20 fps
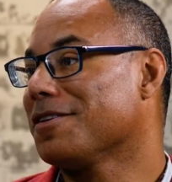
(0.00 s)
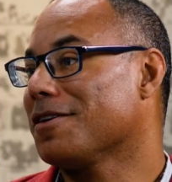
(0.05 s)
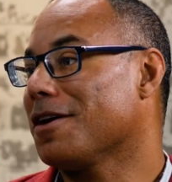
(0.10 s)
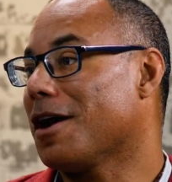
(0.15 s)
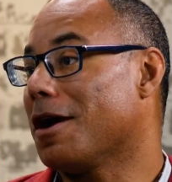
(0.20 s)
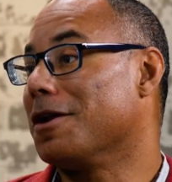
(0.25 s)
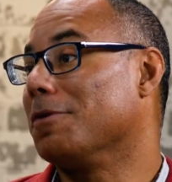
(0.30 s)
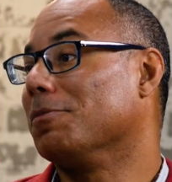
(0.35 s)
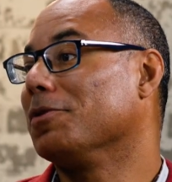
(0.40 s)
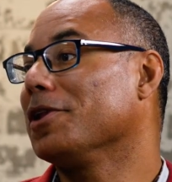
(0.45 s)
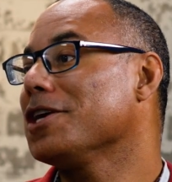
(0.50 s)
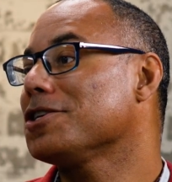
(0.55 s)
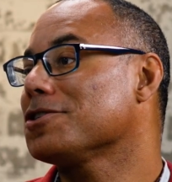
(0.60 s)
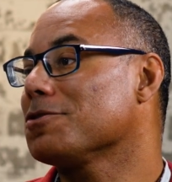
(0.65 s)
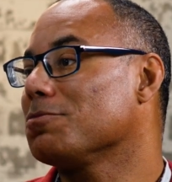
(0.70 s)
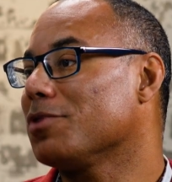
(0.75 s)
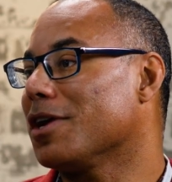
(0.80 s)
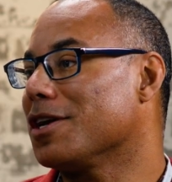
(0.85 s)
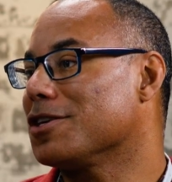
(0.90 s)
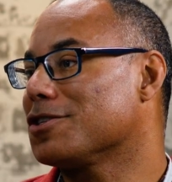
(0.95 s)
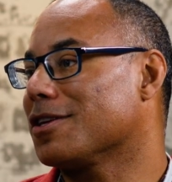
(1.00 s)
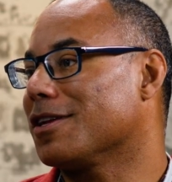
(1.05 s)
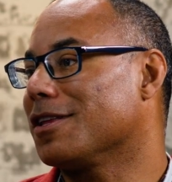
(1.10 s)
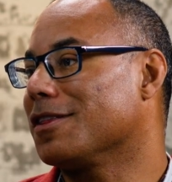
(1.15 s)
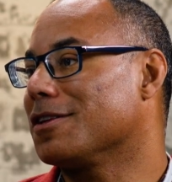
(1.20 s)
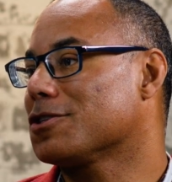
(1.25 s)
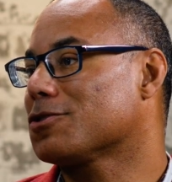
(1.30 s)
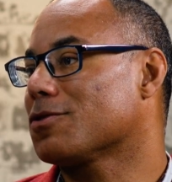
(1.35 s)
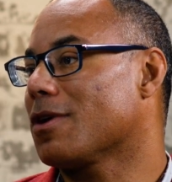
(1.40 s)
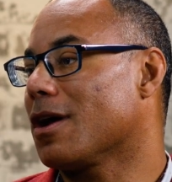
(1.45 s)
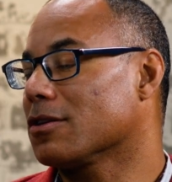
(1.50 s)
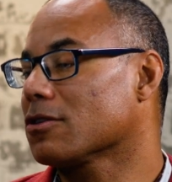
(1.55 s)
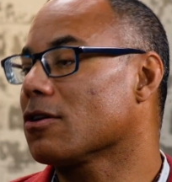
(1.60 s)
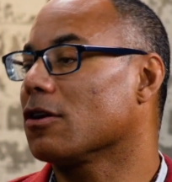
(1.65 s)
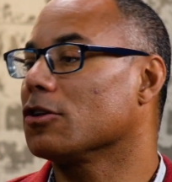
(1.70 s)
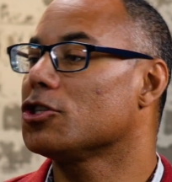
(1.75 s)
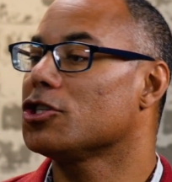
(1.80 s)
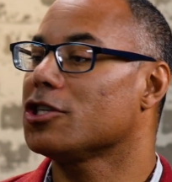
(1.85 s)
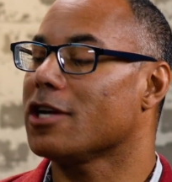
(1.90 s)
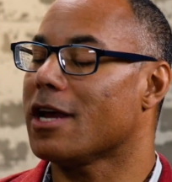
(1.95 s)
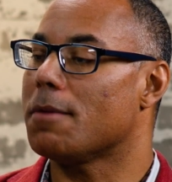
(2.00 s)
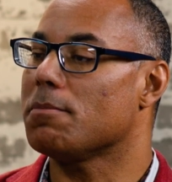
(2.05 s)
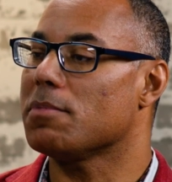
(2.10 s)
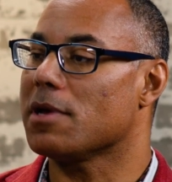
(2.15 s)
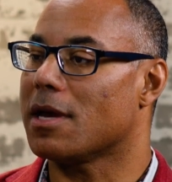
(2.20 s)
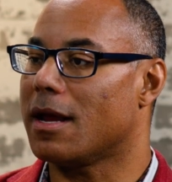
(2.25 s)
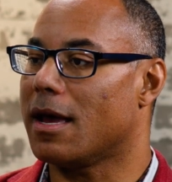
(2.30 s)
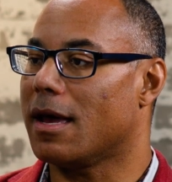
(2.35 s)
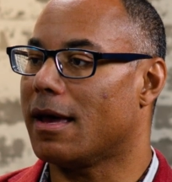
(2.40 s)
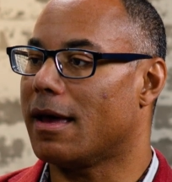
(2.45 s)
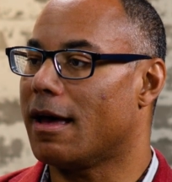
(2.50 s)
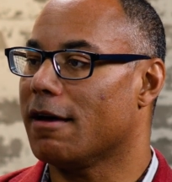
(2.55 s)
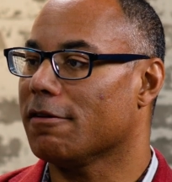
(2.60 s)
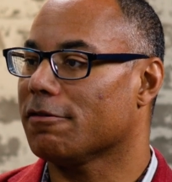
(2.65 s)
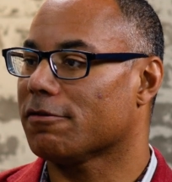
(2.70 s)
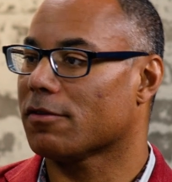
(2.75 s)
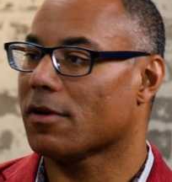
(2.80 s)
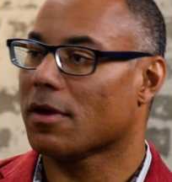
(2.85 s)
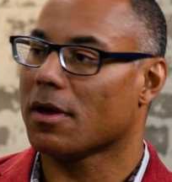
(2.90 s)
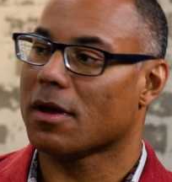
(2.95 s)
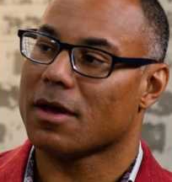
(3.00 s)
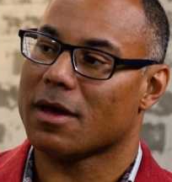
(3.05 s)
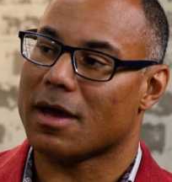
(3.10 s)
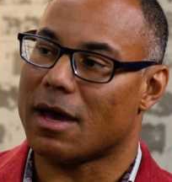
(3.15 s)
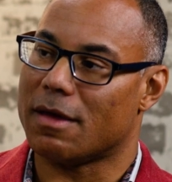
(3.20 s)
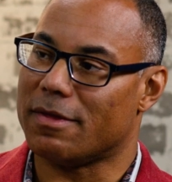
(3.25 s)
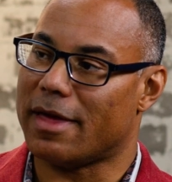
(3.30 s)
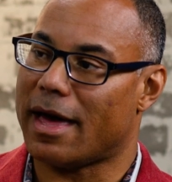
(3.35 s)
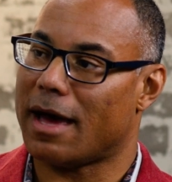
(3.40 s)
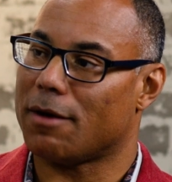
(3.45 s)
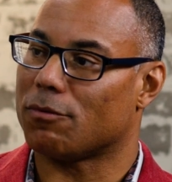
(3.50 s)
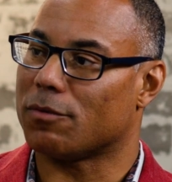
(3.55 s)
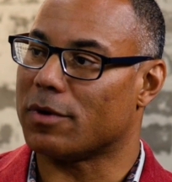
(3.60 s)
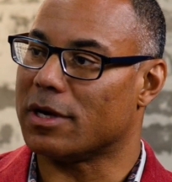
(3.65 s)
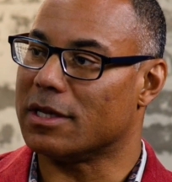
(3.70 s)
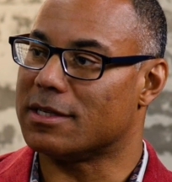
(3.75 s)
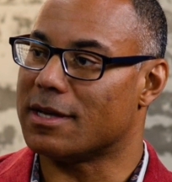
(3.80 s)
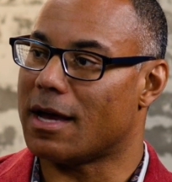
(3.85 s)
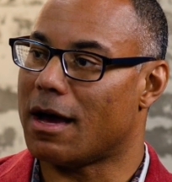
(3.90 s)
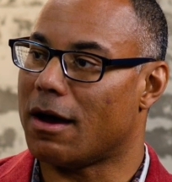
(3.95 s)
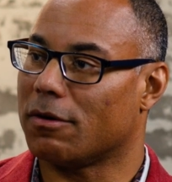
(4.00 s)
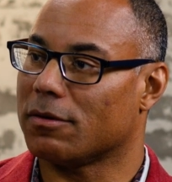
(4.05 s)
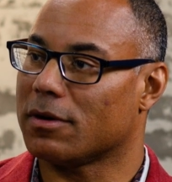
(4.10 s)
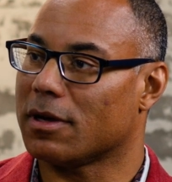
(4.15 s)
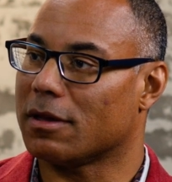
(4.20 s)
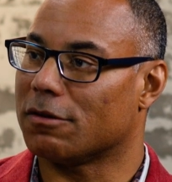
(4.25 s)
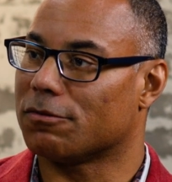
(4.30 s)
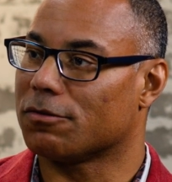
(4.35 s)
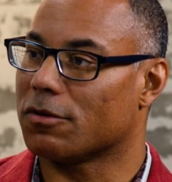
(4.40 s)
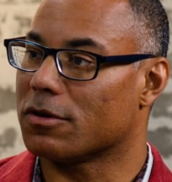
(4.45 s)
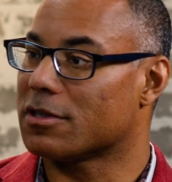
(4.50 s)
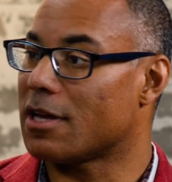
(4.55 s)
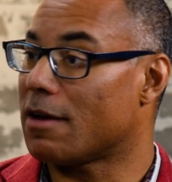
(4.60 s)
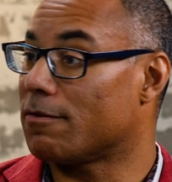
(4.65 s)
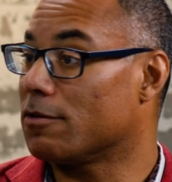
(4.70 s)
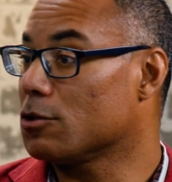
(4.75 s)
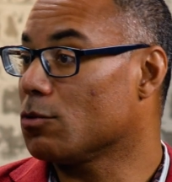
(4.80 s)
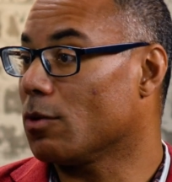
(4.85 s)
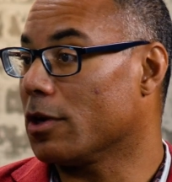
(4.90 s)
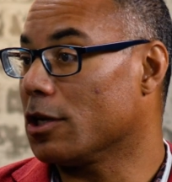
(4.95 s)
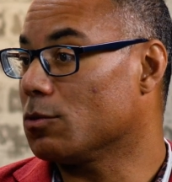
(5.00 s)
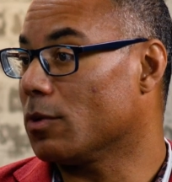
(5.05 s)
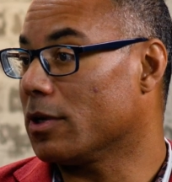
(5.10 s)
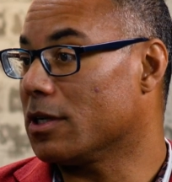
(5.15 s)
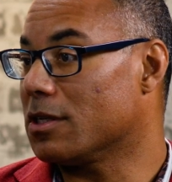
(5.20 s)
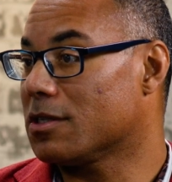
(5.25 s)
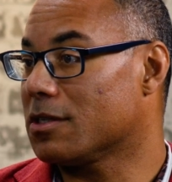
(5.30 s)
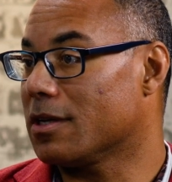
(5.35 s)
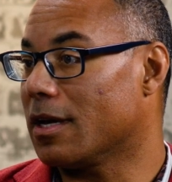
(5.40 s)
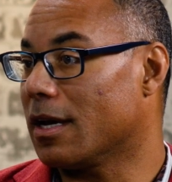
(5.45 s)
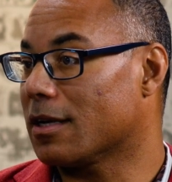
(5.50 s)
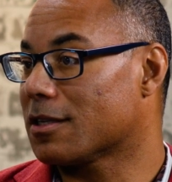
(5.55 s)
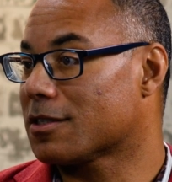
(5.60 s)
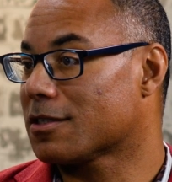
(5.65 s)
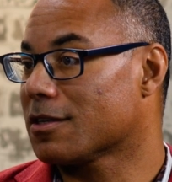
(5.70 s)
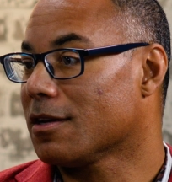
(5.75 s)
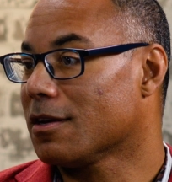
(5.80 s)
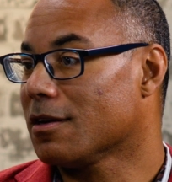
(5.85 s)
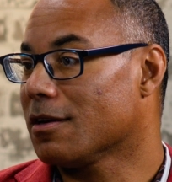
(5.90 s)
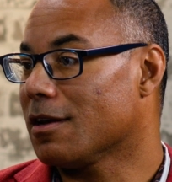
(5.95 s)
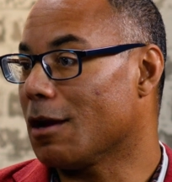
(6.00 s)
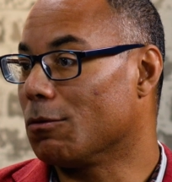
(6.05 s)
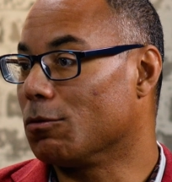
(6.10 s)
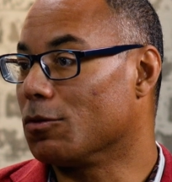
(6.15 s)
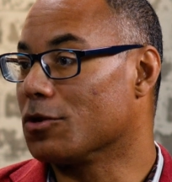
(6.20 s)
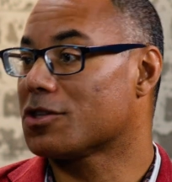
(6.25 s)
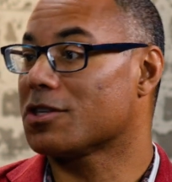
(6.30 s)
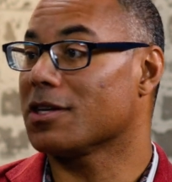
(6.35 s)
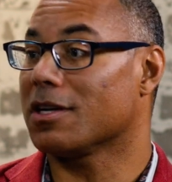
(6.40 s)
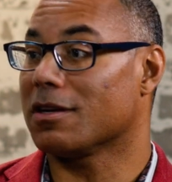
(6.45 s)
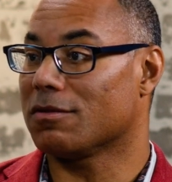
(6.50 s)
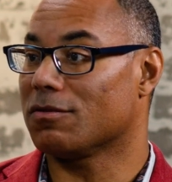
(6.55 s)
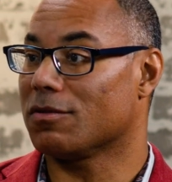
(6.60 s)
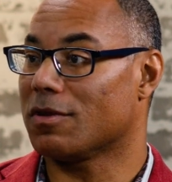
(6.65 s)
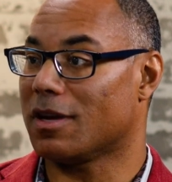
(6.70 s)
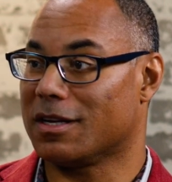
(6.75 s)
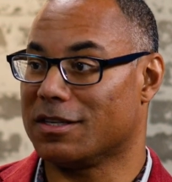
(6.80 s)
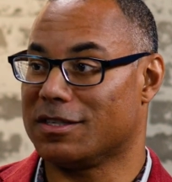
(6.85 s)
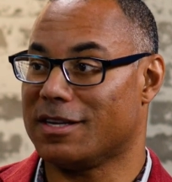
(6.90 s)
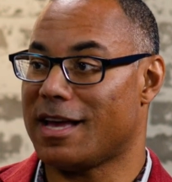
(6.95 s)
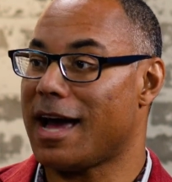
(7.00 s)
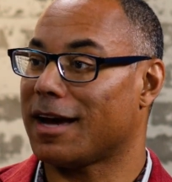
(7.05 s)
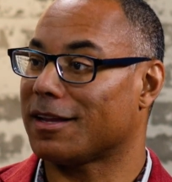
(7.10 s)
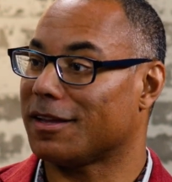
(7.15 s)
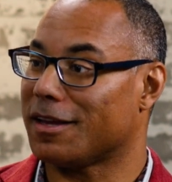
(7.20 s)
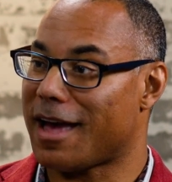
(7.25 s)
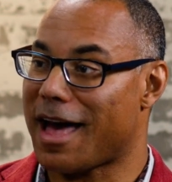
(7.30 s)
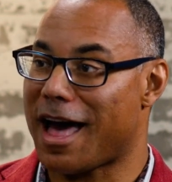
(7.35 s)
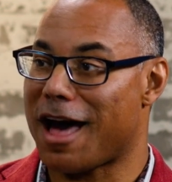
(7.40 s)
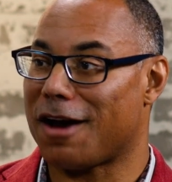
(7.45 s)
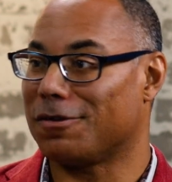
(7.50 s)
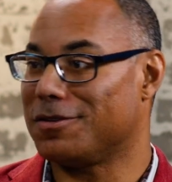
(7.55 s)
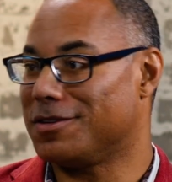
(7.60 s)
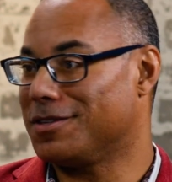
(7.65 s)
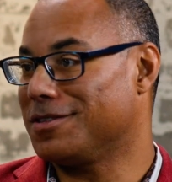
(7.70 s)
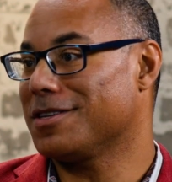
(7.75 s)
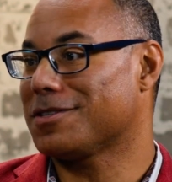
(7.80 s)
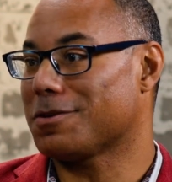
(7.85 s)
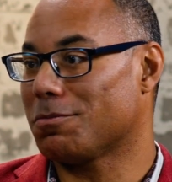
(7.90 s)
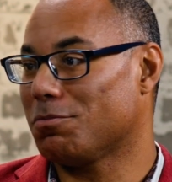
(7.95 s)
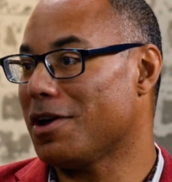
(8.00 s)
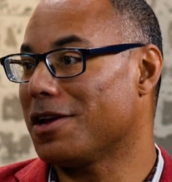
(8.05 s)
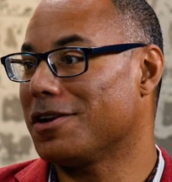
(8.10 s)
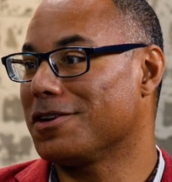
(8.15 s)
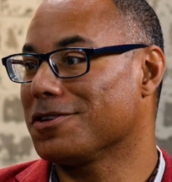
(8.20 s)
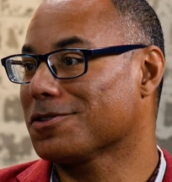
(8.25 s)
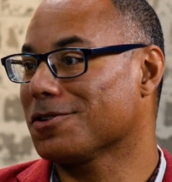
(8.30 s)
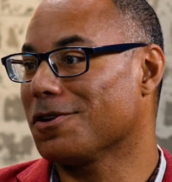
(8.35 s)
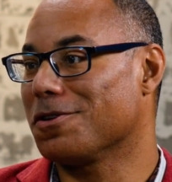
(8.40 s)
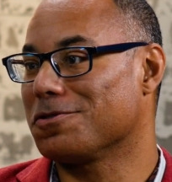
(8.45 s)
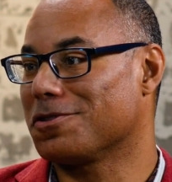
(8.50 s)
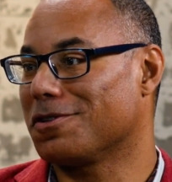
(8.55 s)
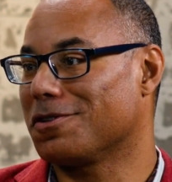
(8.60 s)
an ablation patient in this trial. It's called Champion AF, and that reads out in the first half of 2026. And we'll see exactly how does this appendage closure